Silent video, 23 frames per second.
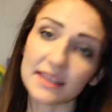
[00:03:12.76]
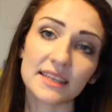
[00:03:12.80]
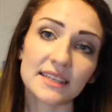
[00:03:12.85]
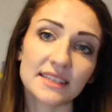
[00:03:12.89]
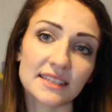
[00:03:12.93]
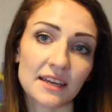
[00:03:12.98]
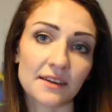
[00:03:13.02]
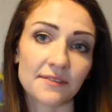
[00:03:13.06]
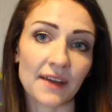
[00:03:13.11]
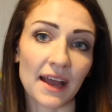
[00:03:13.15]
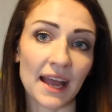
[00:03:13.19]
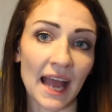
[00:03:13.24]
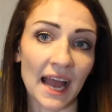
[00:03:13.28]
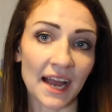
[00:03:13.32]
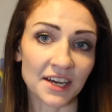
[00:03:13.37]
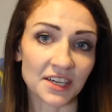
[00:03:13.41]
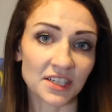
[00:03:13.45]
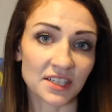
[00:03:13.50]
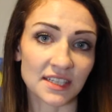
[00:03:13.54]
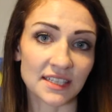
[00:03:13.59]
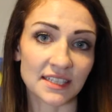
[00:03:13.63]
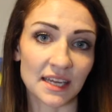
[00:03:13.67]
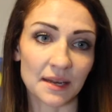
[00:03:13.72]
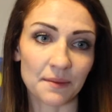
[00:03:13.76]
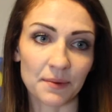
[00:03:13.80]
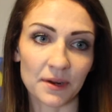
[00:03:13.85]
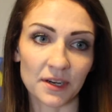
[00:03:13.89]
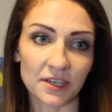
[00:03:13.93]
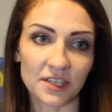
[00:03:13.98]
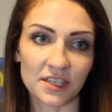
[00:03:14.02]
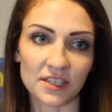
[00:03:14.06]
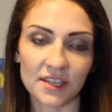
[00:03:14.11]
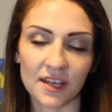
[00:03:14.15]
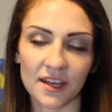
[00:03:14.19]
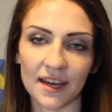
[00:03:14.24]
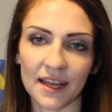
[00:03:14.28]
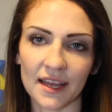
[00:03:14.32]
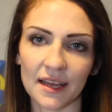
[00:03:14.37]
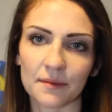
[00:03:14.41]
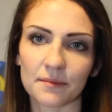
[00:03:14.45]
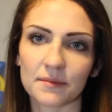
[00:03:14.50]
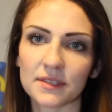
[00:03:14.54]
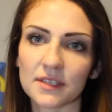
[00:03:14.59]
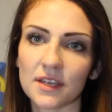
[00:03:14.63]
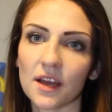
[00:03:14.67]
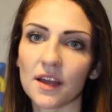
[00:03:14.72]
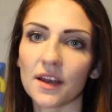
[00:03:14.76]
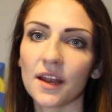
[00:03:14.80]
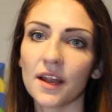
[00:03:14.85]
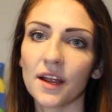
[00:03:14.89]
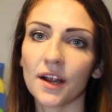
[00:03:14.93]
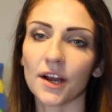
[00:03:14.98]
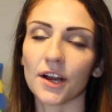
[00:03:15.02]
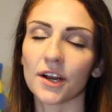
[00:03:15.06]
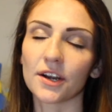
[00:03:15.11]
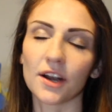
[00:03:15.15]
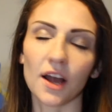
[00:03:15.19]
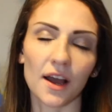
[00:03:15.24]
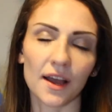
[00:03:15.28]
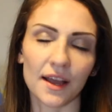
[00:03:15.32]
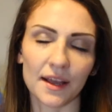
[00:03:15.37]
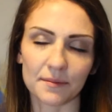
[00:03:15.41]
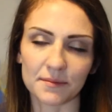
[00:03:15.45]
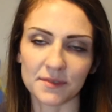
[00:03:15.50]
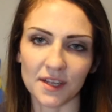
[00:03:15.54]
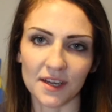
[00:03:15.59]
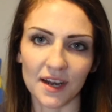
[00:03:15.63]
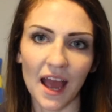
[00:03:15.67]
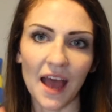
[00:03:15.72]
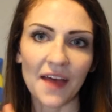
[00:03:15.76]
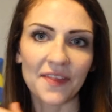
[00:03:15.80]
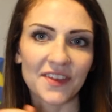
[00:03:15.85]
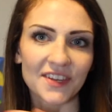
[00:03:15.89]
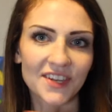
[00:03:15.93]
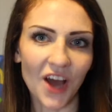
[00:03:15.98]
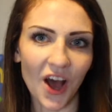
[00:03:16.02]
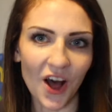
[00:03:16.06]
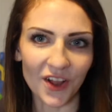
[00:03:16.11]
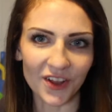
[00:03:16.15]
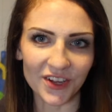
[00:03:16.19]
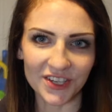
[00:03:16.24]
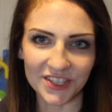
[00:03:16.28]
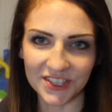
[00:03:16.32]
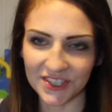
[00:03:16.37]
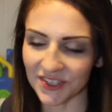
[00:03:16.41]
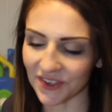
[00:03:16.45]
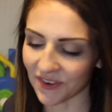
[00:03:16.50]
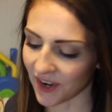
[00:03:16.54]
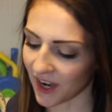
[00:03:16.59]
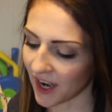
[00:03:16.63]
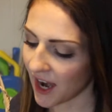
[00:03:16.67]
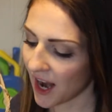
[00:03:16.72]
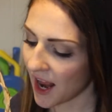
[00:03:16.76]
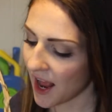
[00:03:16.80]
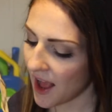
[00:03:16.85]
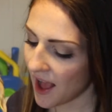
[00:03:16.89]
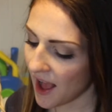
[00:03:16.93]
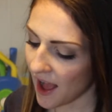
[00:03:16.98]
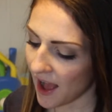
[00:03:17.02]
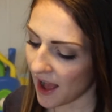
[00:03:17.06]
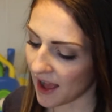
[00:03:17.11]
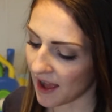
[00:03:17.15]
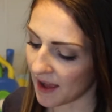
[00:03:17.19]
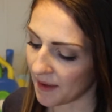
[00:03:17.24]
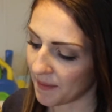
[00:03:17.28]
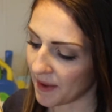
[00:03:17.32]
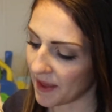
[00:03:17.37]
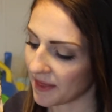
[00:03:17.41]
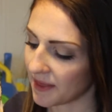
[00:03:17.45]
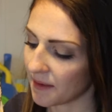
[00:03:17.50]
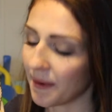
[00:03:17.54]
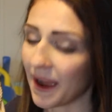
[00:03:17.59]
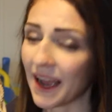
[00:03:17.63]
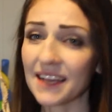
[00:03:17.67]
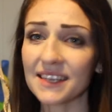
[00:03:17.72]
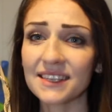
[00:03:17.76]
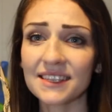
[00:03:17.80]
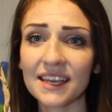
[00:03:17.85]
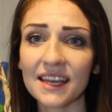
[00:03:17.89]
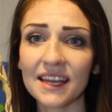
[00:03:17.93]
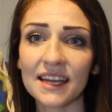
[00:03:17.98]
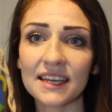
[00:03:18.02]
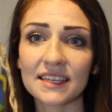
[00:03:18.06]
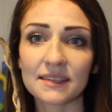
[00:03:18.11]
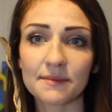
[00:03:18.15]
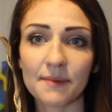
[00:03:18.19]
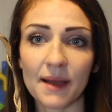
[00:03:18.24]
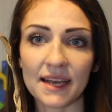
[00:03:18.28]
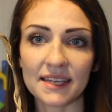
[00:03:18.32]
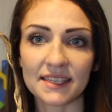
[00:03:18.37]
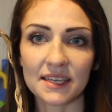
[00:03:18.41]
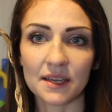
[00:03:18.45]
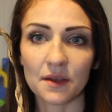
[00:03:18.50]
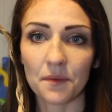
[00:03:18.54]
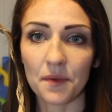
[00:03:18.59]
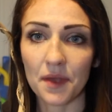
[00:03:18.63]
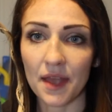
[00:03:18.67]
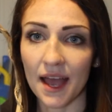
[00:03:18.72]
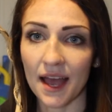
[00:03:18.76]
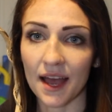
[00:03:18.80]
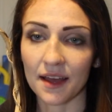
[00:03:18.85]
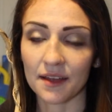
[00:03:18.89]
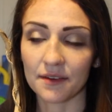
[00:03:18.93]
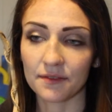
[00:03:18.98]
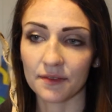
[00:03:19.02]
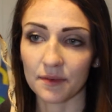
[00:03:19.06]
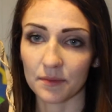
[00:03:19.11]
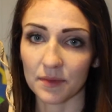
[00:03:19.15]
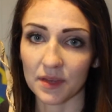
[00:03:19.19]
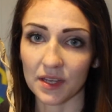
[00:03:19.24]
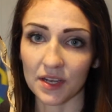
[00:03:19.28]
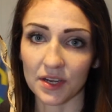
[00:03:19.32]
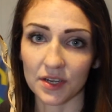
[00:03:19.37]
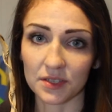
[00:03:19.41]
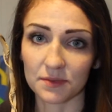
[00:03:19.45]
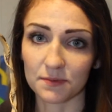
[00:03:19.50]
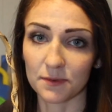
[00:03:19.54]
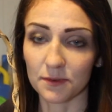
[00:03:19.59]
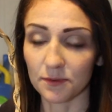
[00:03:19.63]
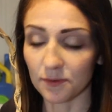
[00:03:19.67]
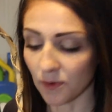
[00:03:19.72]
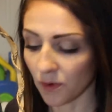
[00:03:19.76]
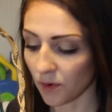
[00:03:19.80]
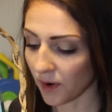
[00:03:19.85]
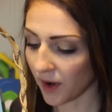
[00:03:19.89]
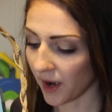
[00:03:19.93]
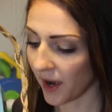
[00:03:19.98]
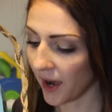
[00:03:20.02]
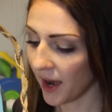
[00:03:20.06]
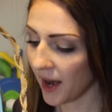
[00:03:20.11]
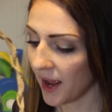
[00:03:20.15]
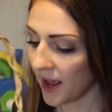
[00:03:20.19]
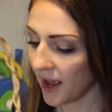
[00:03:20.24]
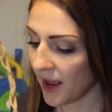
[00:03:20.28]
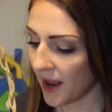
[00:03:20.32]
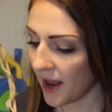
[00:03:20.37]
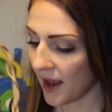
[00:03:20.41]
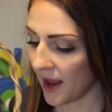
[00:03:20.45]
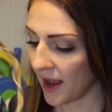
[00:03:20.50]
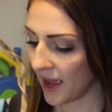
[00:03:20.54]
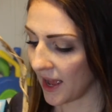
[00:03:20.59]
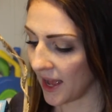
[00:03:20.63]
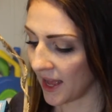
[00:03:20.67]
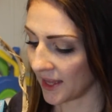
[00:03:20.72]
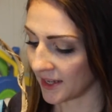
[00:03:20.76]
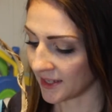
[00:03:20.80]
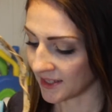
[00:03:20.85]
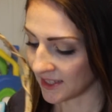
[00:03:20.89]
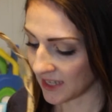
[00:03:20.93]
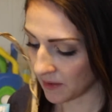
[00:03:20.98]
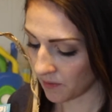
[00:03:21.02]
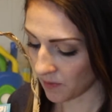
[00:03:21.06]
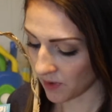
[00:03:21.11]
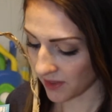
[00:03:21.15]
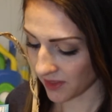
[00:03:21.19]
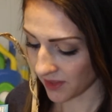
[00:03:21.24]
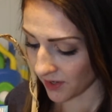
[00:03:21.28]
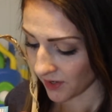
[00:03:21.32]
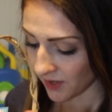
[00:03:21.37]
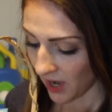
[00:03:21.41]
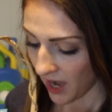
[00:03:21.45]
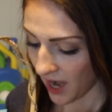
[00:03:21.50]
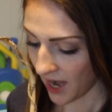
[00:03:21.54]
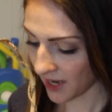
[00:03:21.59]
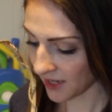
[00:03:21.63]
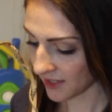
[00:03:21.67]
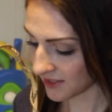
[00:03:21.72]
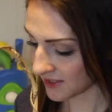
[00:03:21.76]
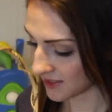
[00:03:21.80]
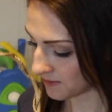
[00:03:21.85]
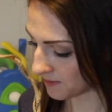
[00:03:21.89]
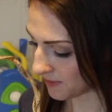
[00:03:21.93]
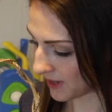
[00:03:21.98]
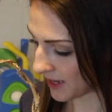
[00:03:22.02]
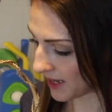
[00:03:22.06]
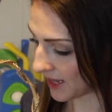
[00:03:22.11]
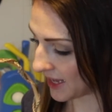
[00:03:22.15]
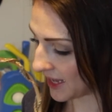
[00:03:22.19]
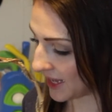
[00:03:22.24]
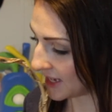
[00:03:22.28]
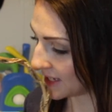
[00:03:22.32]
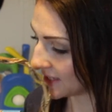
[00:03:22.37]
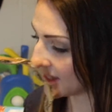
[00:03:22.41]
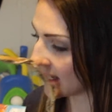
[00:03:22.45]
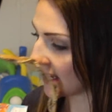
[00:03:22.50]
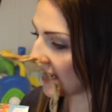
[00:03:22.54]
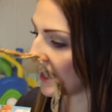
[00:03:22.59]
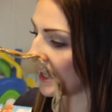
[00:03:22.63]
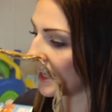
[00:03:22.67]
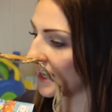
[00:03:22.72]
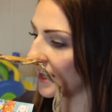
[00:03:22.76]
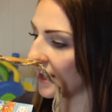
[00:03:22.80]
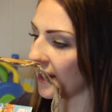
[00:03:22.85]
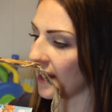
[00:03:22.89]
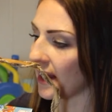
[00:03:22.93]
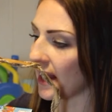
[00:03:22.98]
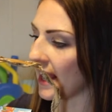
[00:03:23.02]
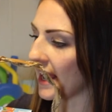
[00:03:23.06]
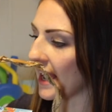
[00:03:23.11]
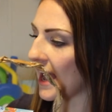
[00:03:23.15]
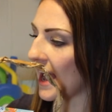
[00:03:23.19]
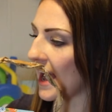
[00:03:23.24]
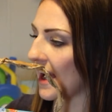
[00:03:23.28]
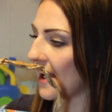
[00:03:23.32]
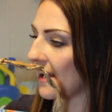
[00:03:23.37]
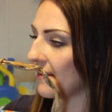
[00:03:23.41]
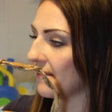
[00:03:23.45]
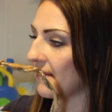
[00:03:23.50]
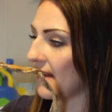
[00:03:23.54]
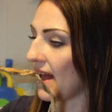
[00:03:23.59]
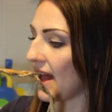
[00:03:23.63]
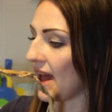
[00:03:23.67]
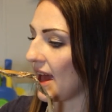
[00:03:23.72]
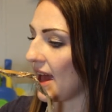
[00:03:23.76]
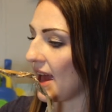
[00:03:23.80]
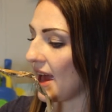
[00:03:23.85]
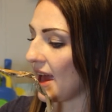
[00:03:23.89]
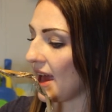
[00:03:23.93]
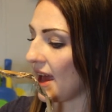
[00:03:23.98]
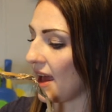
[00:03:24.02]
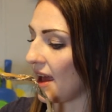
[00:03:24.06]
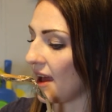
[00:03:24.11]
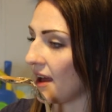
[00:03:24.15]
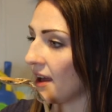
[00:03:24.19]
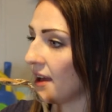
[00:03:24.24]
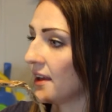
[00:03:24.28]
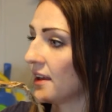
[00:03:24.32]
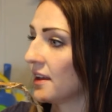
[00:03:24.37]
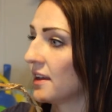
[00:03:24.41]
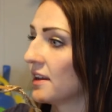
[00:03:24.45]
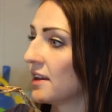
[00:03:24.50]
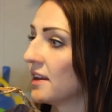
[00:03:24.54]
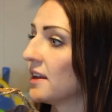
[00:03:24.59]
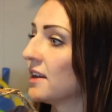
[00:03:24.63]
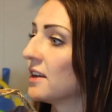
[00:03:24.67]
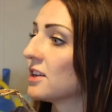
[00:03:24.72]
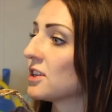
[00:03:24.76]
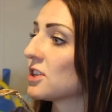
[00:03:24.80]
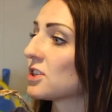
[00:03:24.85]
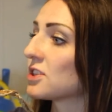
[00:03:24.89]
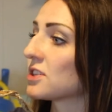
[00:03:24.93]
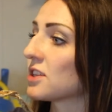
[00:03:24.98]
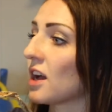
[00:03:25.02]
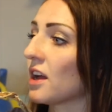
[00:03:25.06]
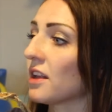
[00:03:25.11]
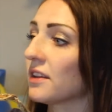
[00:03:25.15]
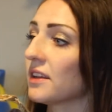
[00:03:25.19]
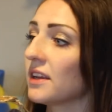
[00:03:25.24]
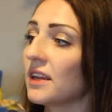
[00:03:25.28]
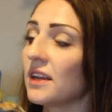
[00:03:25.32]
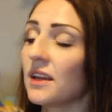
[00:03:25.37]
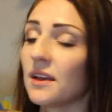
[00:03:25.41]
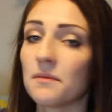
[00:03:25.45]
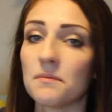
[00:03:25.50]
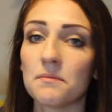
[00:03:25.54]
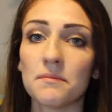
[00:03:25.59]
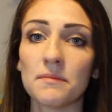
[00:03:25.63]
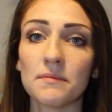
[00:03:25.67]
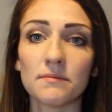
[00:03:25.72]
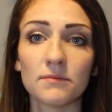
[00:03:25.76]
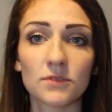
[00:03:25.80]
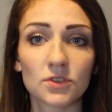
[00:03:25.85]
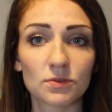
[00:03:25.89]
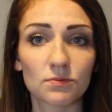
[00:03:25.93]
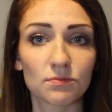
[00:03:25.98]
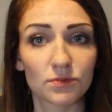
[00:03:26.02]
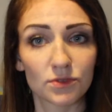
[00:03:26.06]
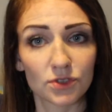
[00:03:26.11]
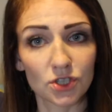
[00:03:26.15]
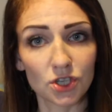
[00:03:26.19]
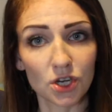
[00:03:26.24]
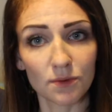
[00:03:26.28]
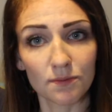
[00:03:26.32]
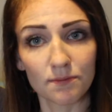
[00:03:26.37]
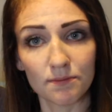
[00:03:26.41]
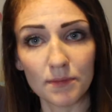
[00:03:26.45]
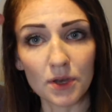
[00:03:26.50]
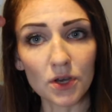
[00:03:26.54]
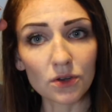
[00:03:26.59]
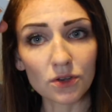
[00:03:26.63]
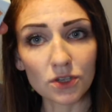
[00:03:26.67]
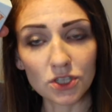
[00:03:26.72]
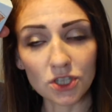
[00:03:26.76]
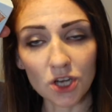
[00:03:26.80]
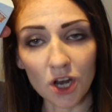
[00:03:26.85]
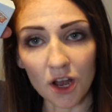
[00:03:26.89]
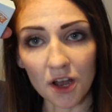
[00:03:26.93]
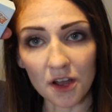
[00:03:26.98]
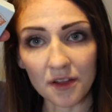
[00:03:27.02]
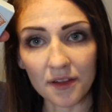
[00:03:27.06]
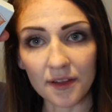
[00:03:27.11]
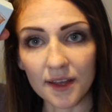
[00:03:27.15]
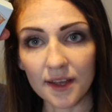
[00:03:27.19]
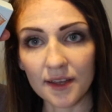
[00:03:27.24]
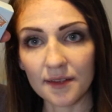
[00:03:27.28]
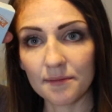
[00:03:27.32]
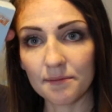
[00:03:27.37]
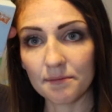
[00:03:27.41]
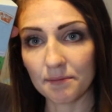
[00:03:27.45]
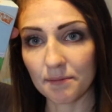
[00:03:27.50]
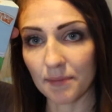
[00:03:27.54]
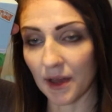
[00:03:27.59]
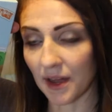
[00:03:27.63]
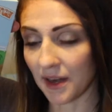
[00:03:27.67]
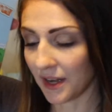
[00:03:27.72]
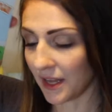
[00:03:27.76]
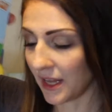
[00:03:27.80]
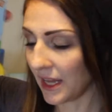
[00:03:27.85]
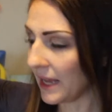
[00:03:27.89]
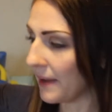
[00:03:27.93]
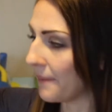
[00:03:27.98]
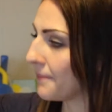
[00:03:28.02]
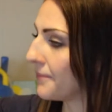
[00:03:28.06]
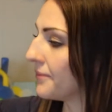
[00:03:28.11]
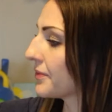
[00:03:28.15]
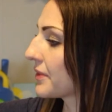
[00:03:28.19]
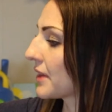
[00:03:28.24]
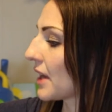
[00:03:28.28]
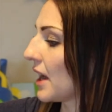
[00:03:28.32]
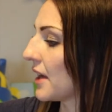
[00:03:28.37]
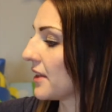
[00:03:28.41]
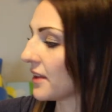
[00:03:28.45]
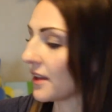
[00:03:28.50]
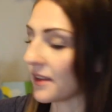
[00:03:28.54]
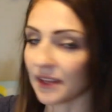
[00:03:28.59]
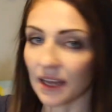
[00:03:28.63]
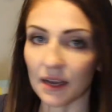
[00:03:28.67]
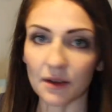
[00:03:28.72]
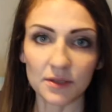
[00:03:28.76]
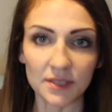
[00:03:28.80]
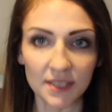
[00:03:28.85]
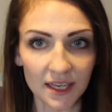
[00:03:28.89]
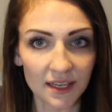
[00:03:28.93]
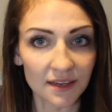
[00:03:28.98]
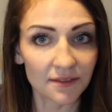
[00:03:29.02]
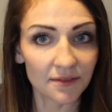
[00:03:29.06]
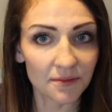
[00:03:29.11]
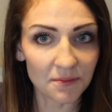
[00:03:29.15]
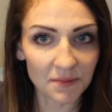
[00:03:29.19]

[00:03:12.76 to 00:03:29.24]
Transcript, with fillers: of the stuff I actually did purchase on Amazon, or not Amazon, at the dollar store. Um, the basket is a basket we had from the years before, and same with the grass, but inside here I have a solid mm, ch milk chocolate bunny. I thought that was kind of